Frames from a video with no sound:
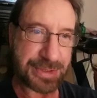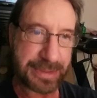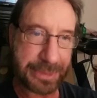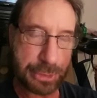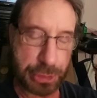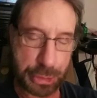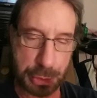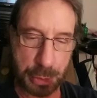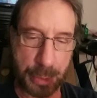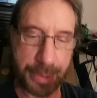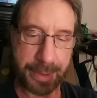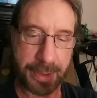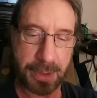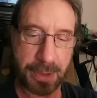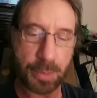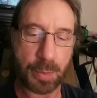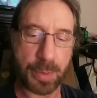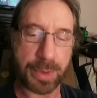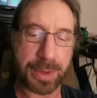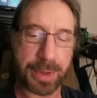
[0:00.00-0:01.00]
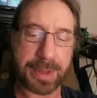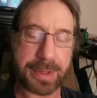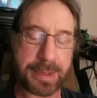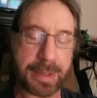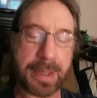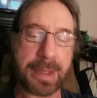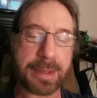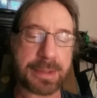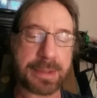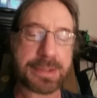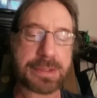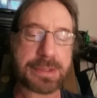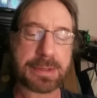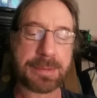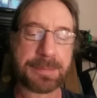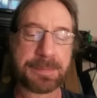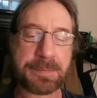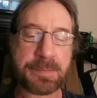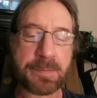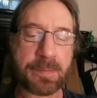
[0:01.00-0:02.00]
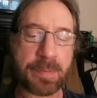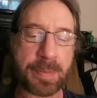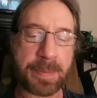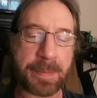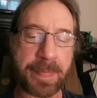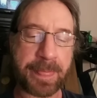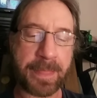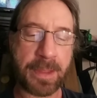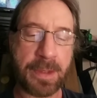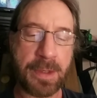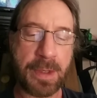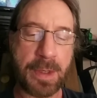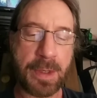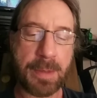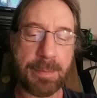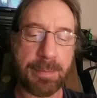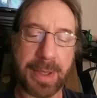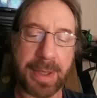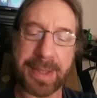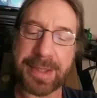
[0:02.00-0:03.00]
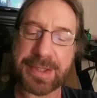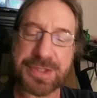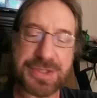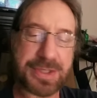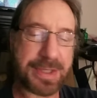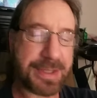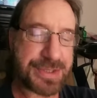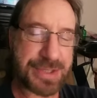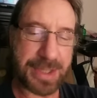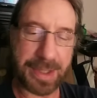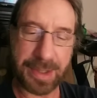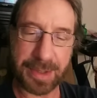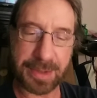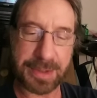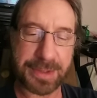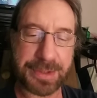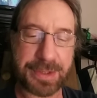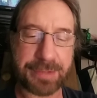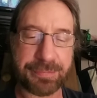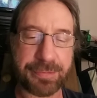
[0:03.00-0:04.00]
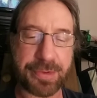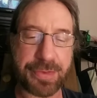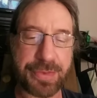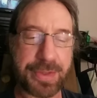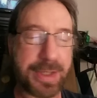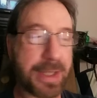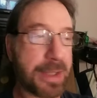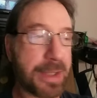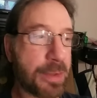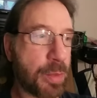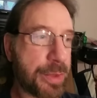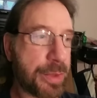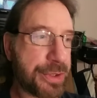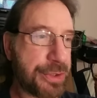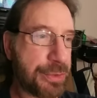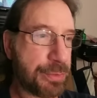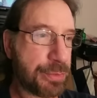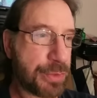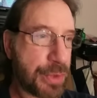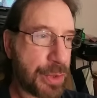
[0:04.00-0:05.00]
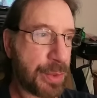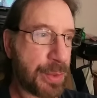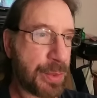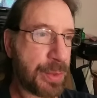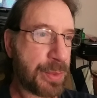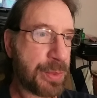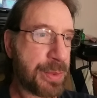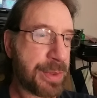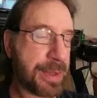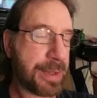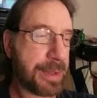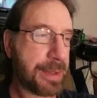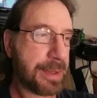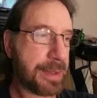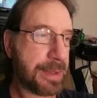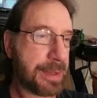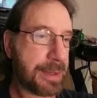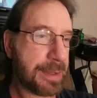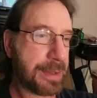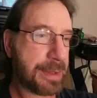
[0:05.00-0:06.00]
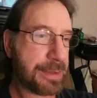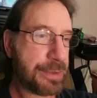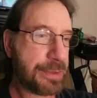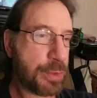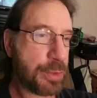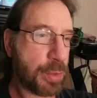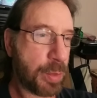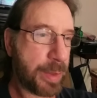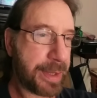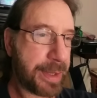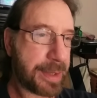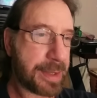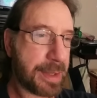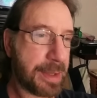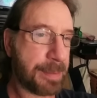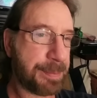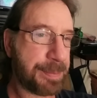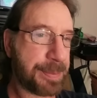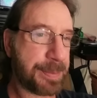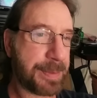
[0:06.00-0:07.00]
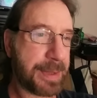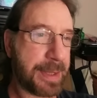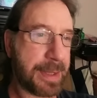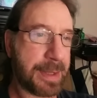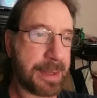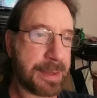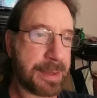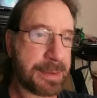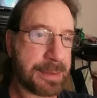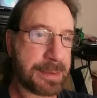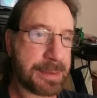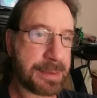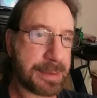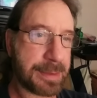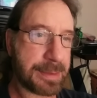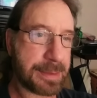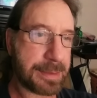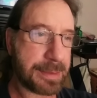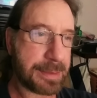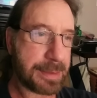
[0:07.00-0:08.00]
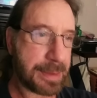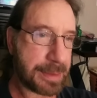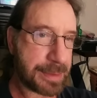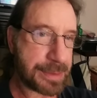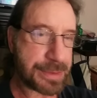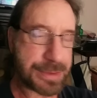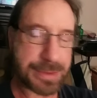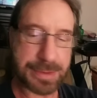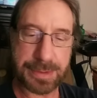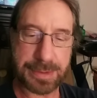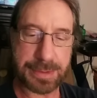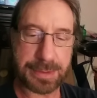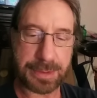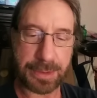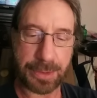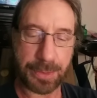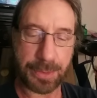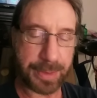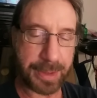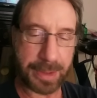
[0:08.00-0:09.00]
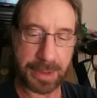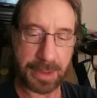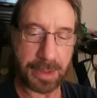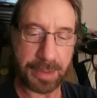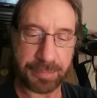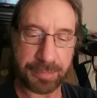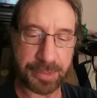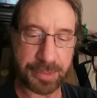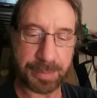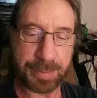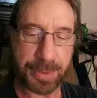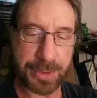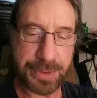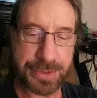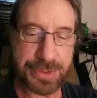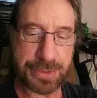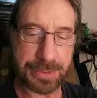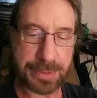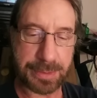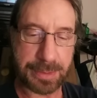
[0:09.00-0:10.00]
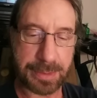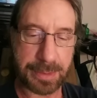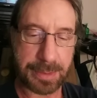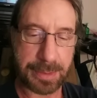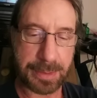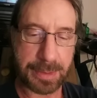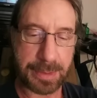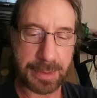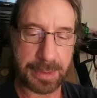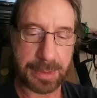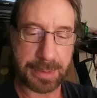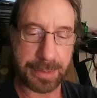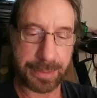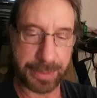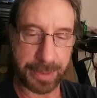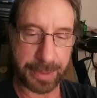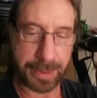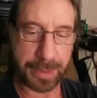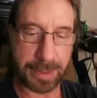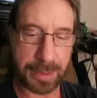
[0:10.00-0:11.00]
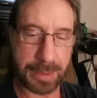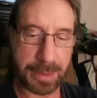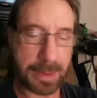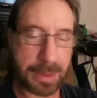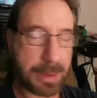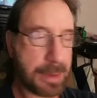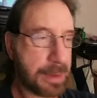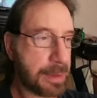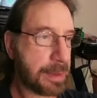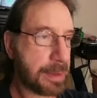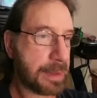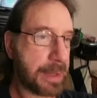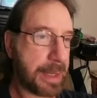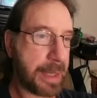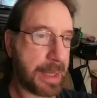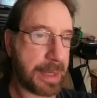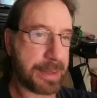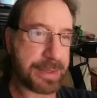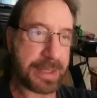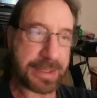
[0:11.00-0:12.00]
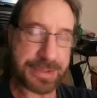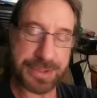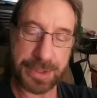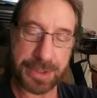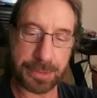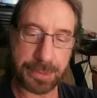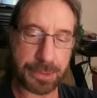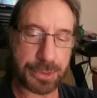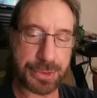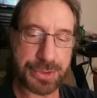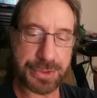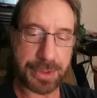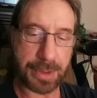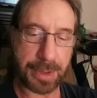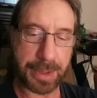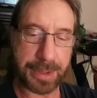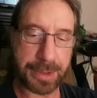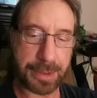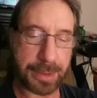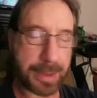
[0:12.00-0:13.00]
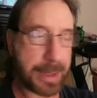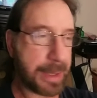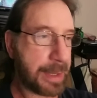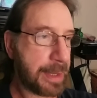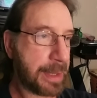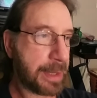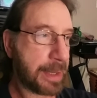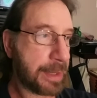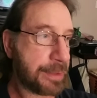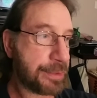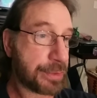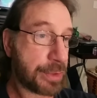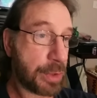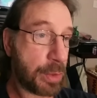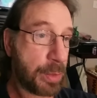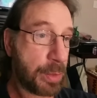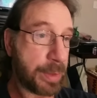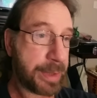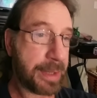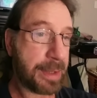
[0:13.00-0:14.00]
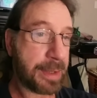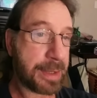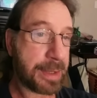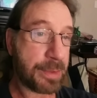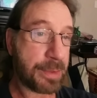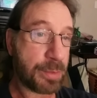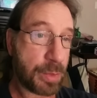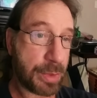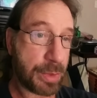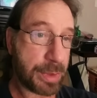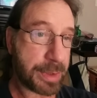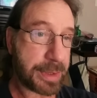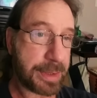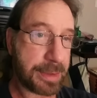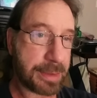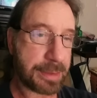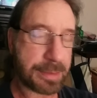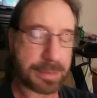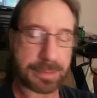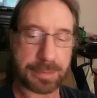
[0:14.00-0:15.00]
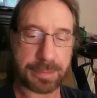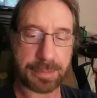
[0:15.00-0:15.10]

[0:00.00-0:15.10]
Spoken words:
enjoy our work, yes. But it's an entirely different thing when you wake up and there's, that loving person there, and that's how you're starting your day, and you're going out and working